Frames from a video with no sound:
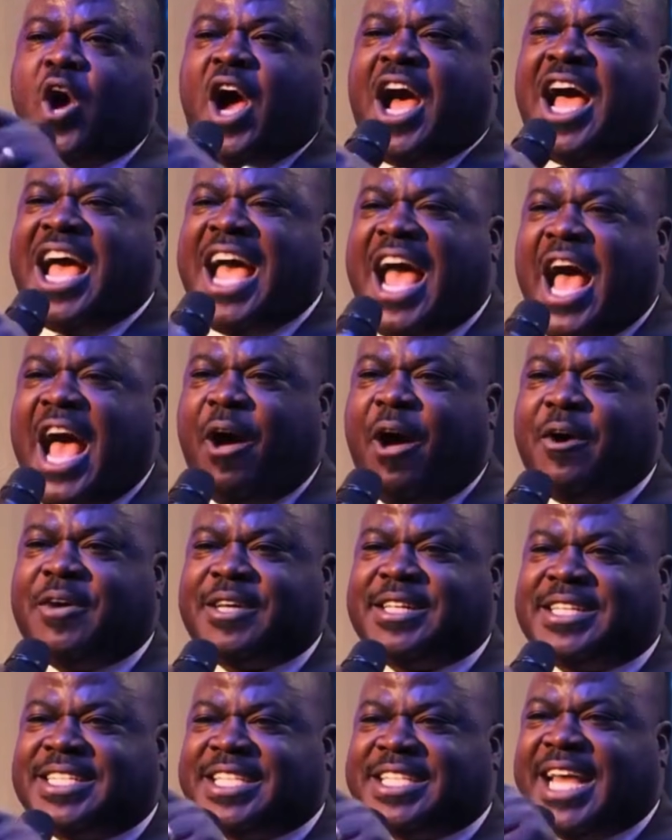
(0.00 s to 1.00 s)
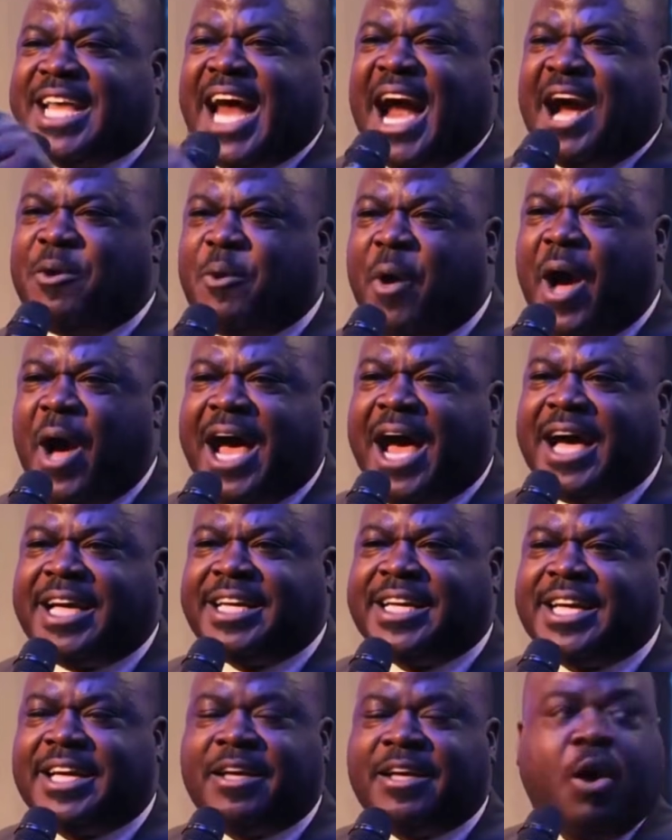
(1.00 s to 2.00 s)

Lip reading: people to come and buy. They said I'm a fraud.